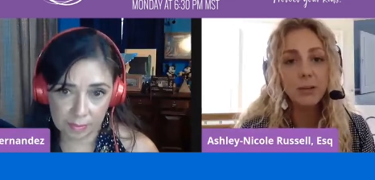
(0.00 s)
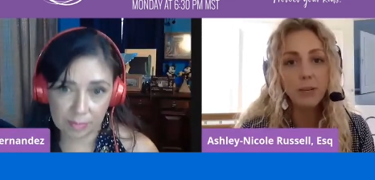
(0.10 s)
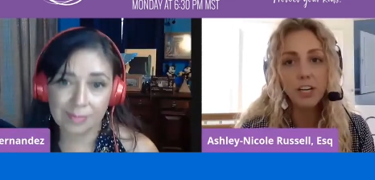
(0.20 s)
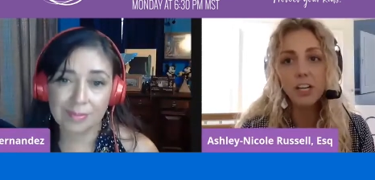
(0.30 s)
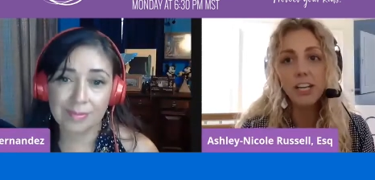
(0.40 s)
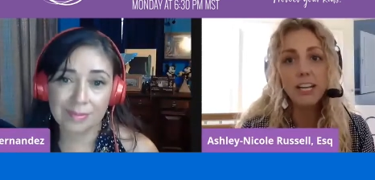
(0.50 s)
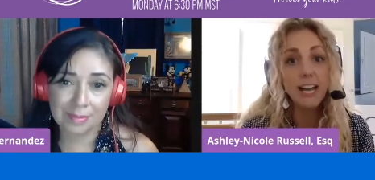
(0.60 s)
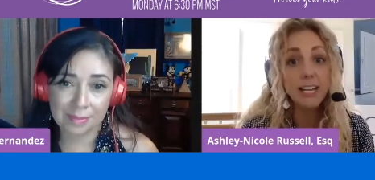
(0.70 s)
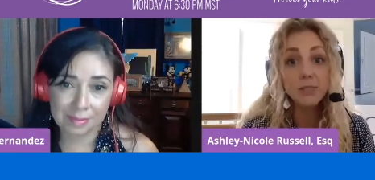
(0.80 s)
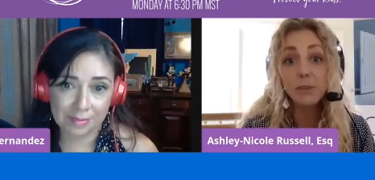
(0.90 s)
Speaker 1: in America
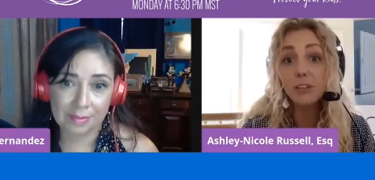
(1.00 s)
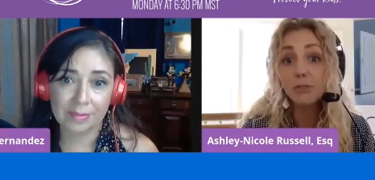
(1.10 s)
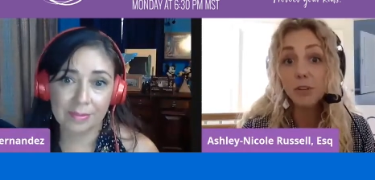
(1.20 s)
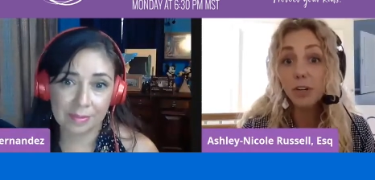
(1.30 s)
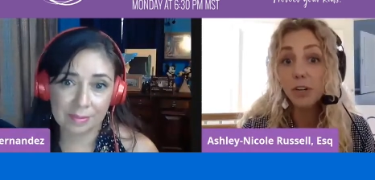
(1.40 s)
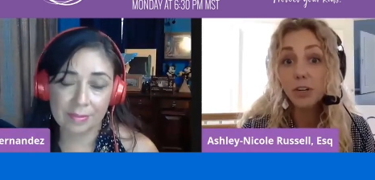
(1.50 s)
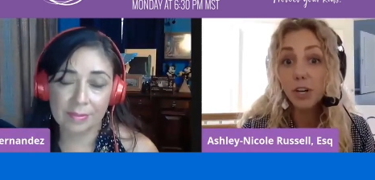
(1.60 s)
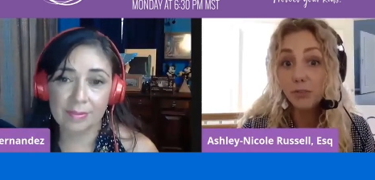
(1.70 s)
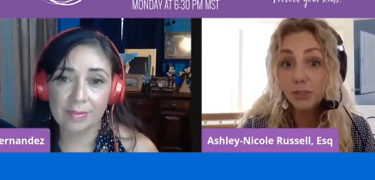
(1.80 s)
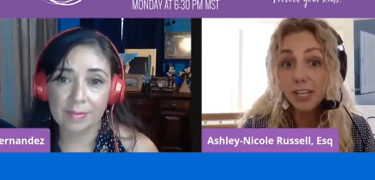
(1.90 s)
and has been
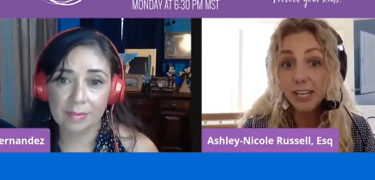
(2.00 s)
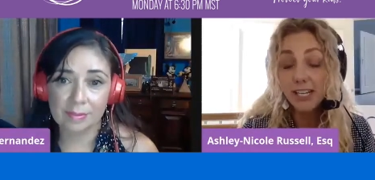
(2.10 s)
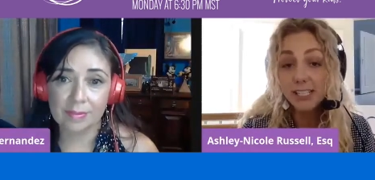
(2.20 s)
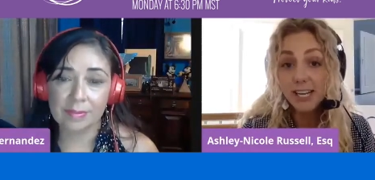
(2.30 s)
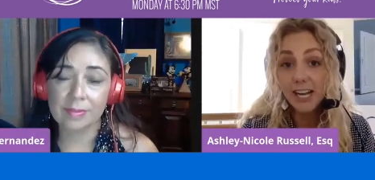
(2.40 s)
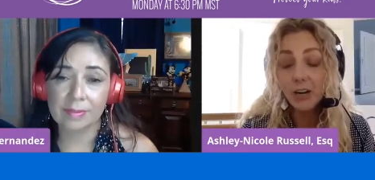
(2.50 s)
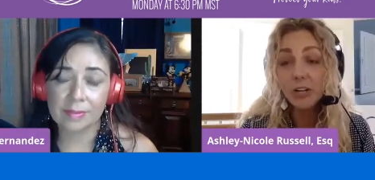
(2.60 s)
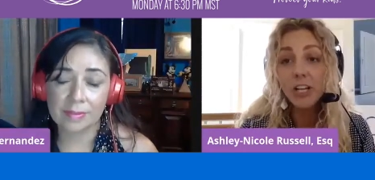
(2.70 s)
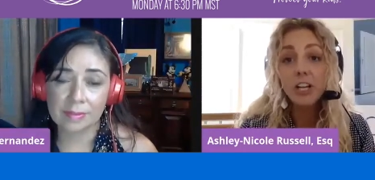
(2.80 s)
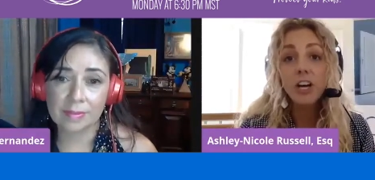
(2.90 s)
for a few decades now